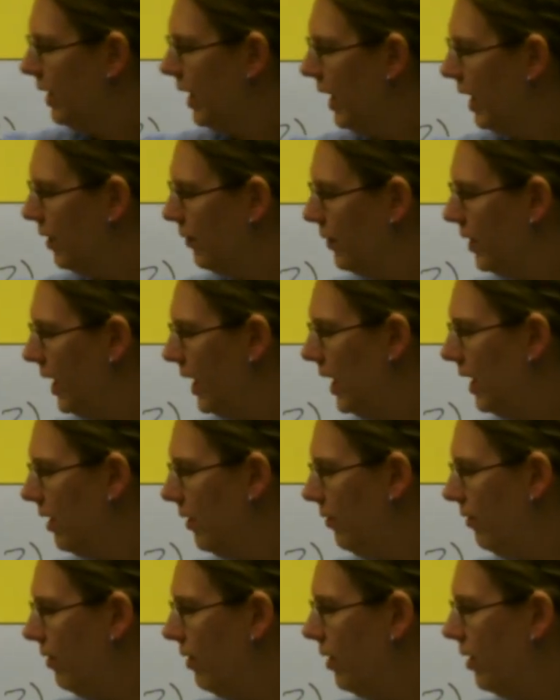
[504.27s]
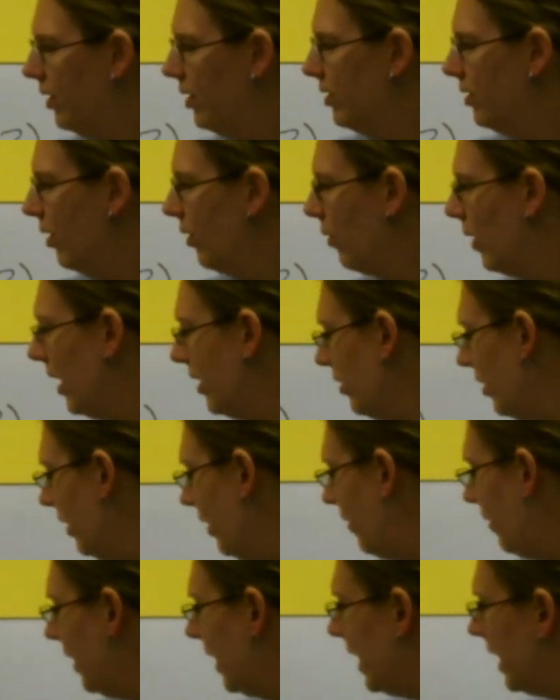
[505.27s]
Negative, negative. So
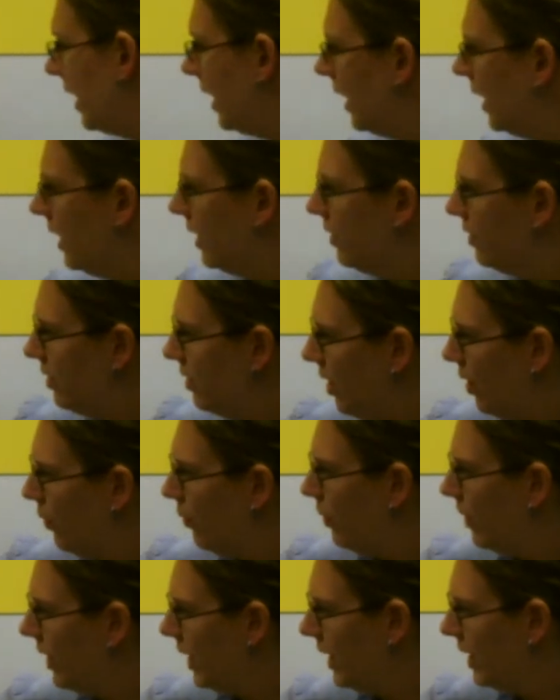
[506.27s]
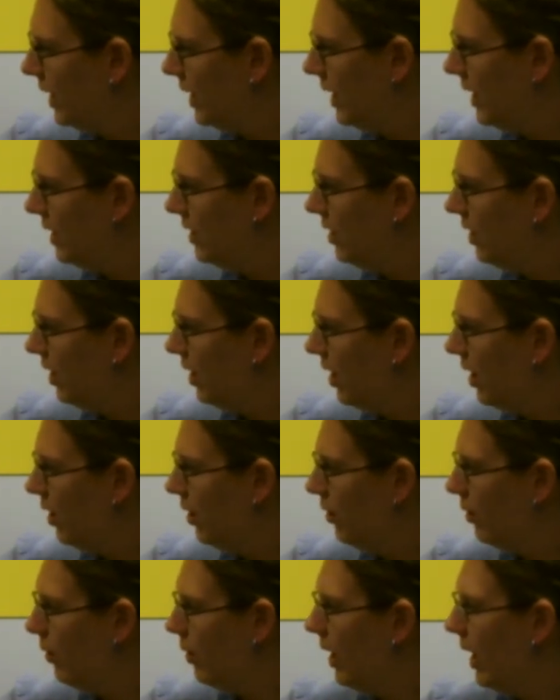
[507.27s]
quadrant 3. So we're going to need to
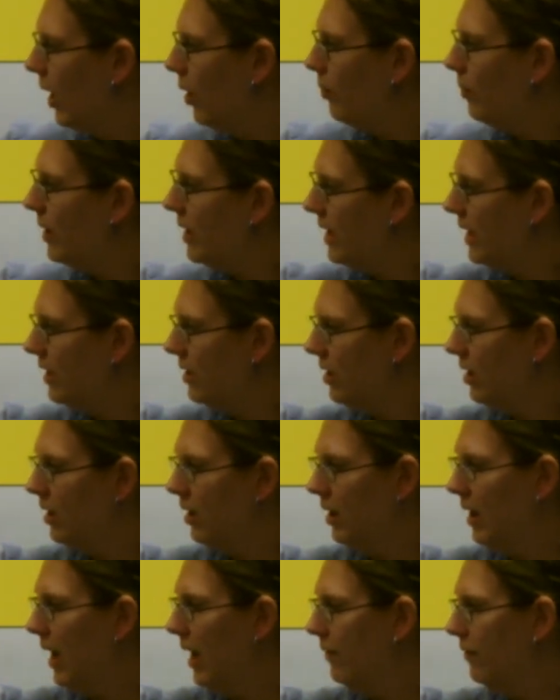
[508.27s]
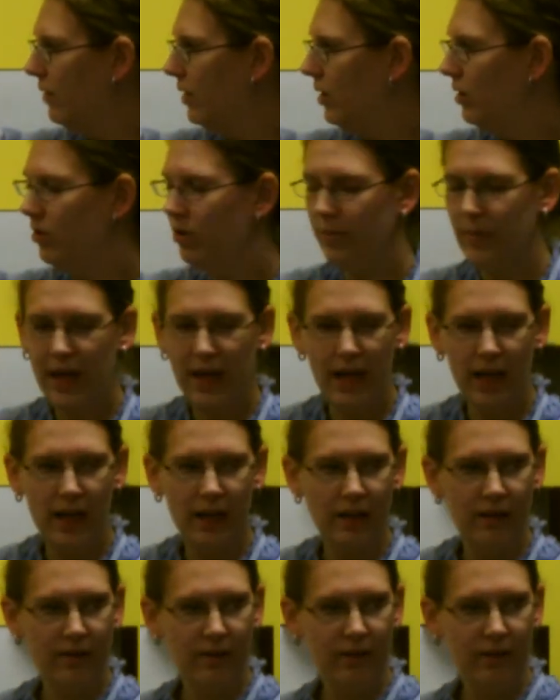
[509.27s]
go how many to the left, Jamaica?